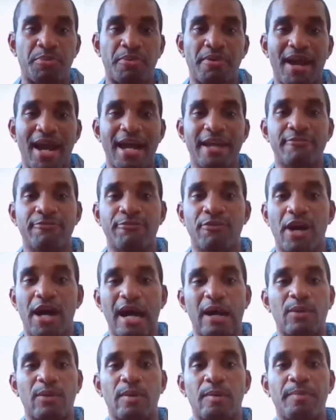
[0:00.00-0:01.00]
pride for
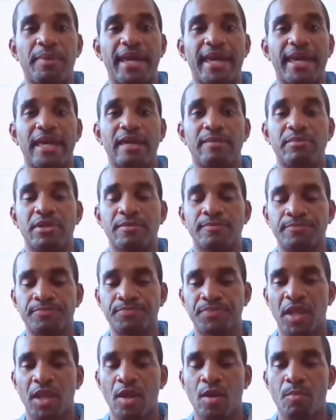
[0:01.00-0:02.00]
our Bahamian
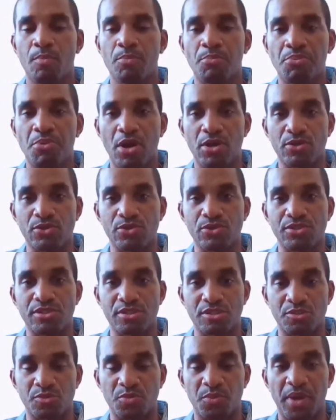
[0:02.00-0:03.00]
produce
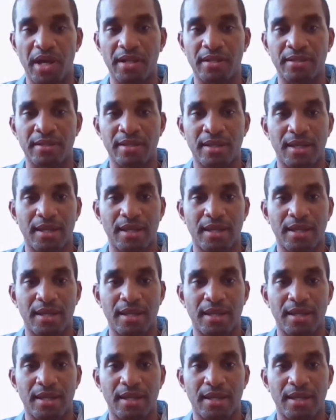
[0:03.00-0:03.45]
as well.